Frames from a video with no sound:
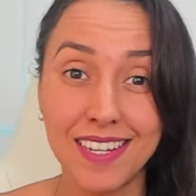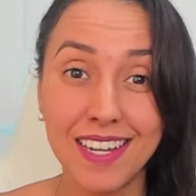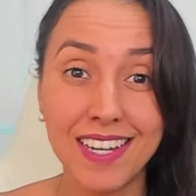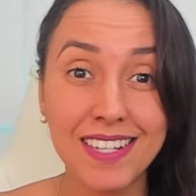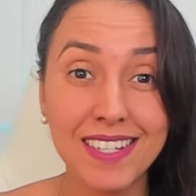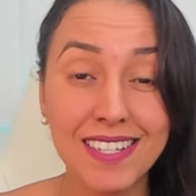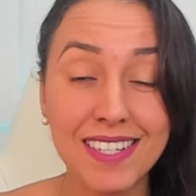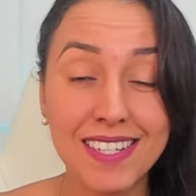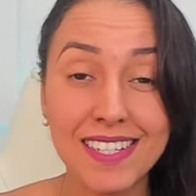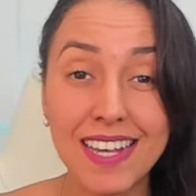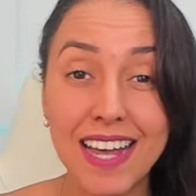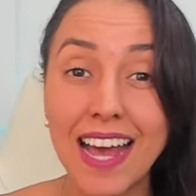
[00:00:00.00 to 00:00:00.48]

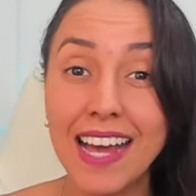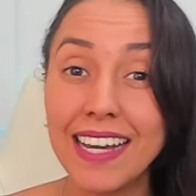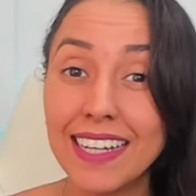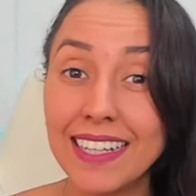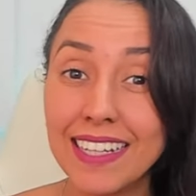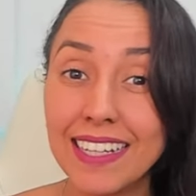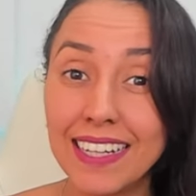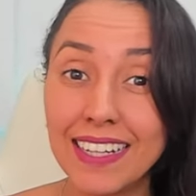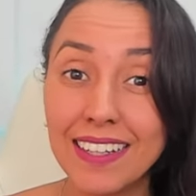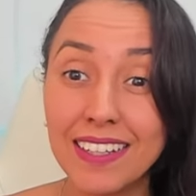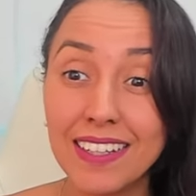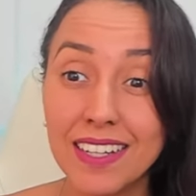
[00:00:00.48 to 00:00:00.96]

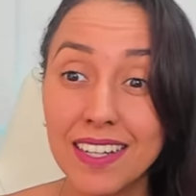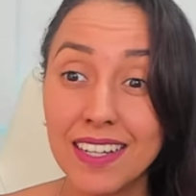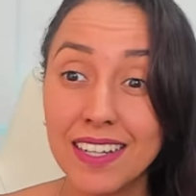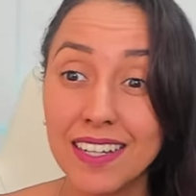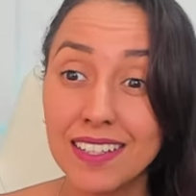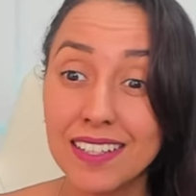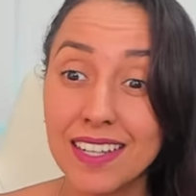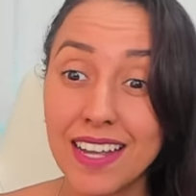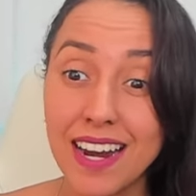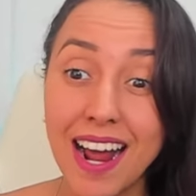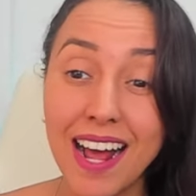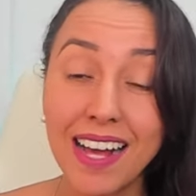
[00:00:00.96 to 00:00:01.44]
exciting,
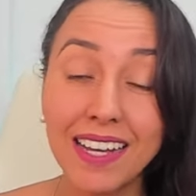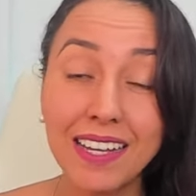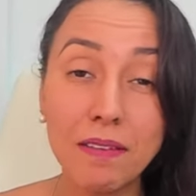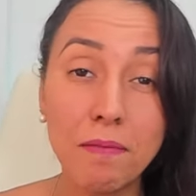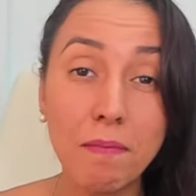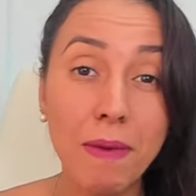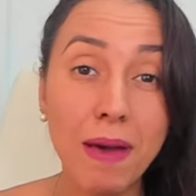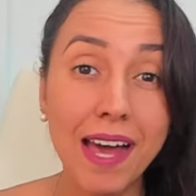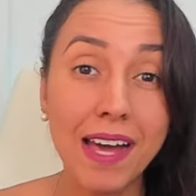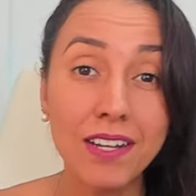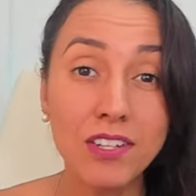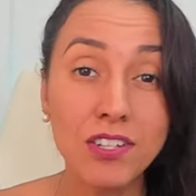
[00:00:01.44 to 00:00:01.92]
that I
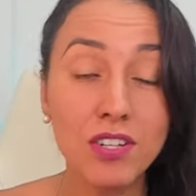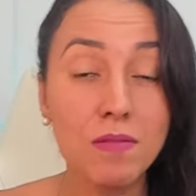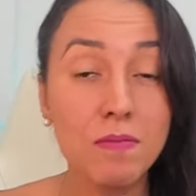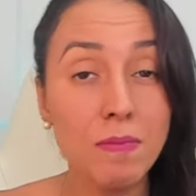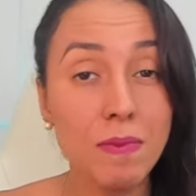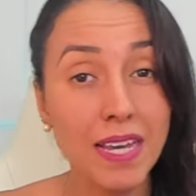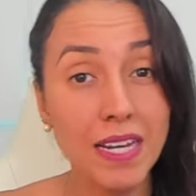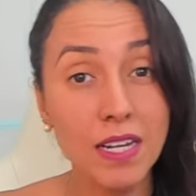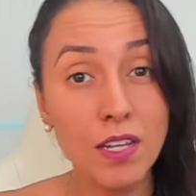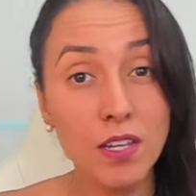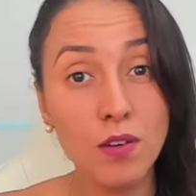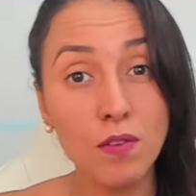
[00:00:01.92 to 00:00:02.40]
imagine
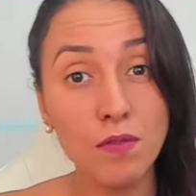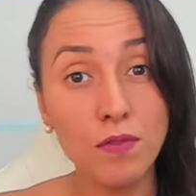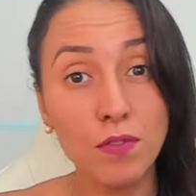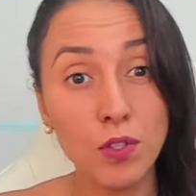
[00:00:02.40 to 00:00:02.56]
many of